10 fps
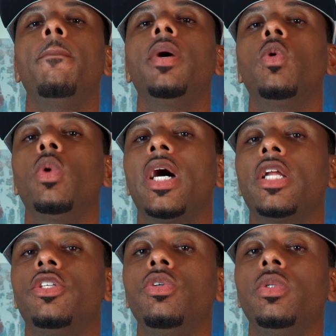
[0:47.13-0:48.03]
but what I
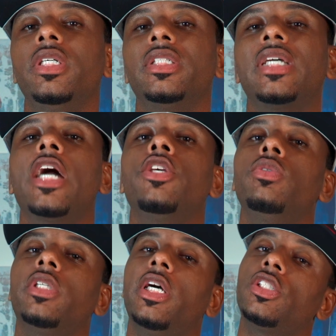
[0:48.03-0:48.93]
do is I
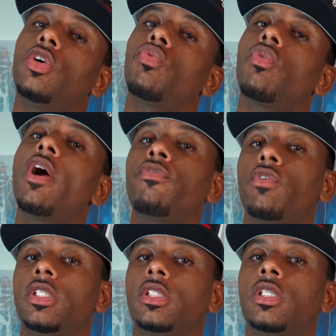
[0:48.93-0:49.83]
use it as a
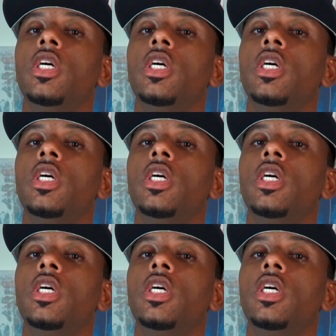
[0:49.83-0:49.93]
reference.